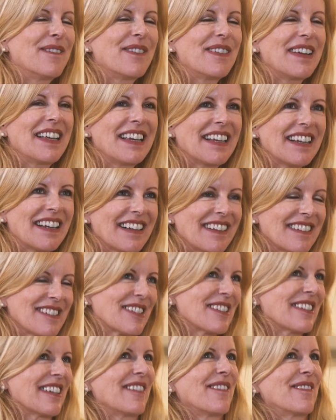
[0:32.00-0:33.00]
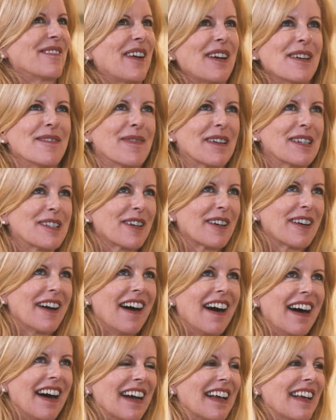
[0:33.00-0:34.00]
feeling still very much on a
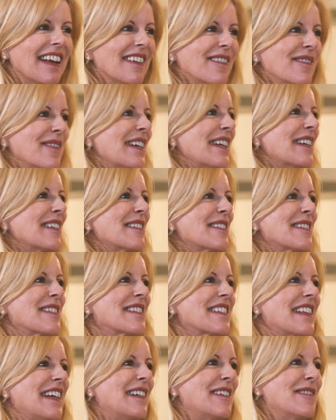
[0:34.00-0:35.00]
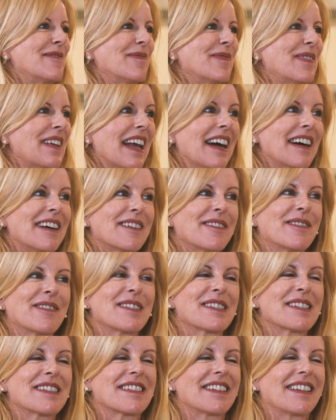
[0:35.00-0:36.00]
high because it
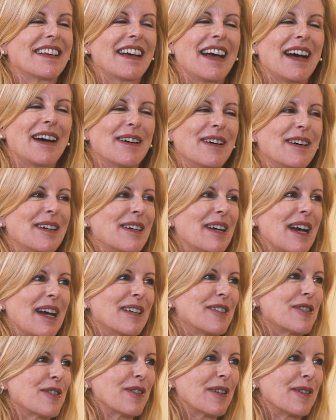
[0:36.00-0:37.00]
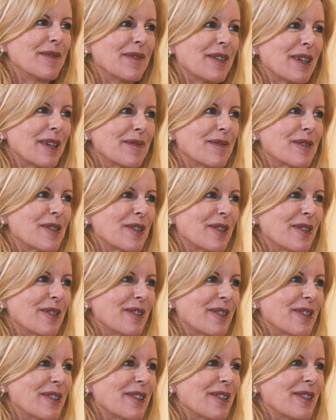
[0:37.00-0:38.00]
was a dream come
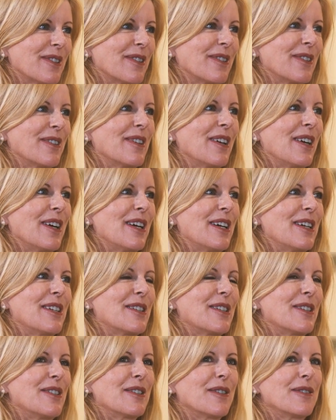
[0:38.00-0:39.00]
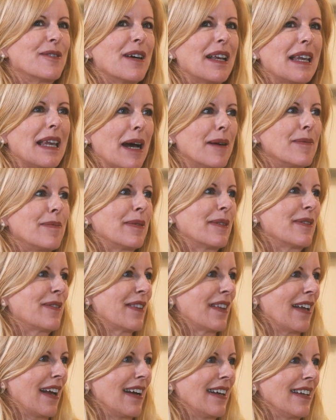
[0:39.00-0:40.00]
true to do a lap
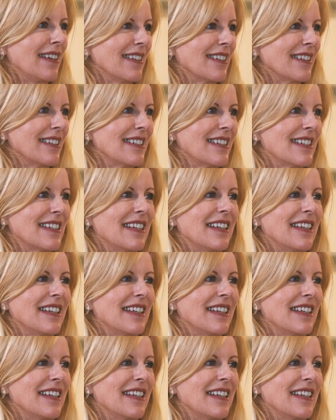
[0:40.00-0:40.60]
of the island.